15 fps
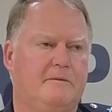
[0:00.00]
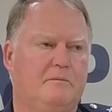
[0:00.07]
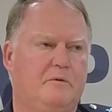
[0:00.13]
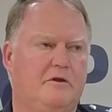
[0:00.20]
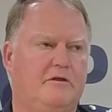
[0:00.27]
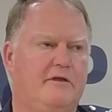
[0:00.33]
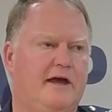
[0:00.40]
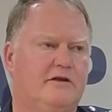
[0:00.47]

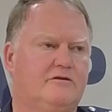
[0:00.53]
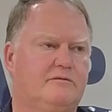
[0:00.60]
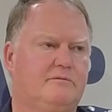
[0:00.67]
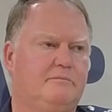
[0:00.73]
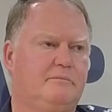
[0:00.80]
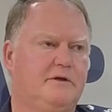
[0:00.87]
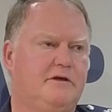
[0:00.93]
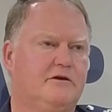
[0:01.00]
whether that's
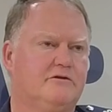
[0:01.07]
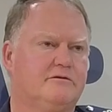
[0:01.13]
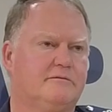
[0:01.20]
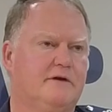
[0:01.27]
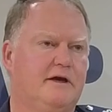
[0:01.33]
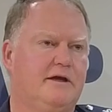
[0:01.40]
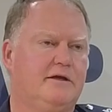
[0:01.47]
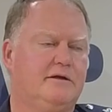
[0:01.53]
because
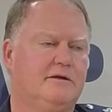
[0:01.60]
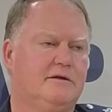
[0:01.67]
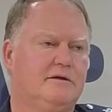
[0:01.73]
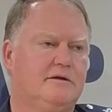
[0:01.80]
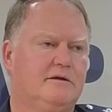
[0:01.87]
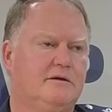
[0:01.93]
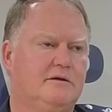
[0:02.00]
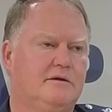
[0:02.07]
of a
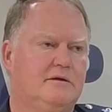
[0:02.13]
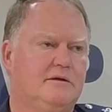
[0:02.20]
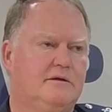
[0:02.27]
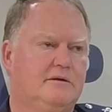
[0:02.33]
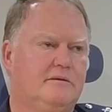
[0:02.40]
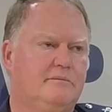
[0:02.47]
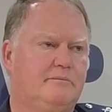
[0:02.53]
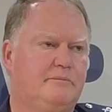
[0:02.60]

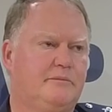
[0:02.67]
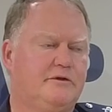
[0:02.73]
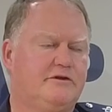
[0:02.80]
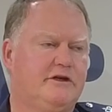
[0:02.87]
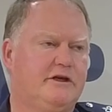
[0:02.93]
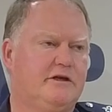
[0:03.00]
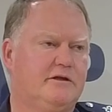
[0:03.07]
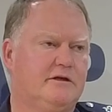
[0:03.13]

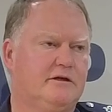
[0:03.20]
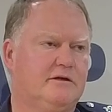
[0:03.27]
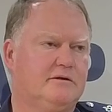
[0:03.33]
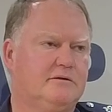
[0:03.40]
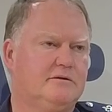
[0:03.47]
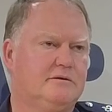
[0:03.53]
particular